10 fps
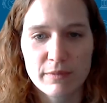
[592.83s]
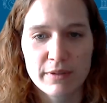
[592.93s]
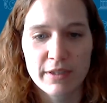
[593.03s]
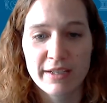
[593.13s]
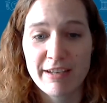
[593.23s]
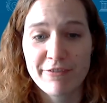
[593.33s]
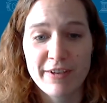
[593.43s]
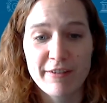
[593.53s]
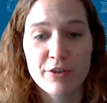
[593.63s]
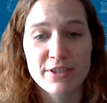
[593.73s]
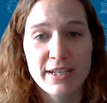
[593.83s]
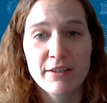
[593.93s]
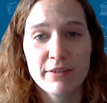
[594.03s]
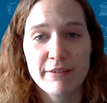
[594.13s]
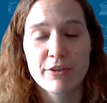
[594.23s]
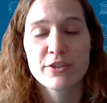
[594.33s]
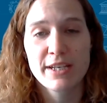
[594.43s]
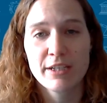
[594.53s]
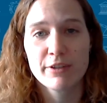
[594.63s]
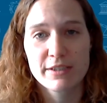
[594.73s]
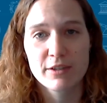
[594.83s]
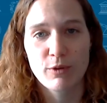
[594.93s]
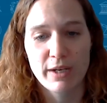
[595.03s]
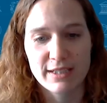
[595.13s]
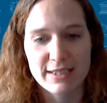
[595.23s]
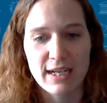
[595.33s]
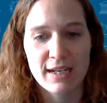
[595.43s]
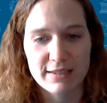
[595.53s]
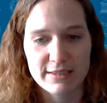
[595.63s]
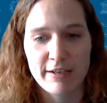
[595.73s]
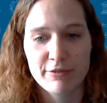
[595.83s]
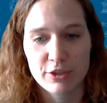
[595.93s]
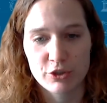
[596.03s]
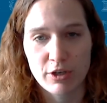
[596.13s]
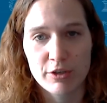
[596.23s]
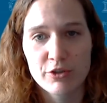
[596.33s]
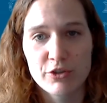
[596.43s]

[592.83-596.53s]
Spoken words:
If there's any reason why it's not safe to charge,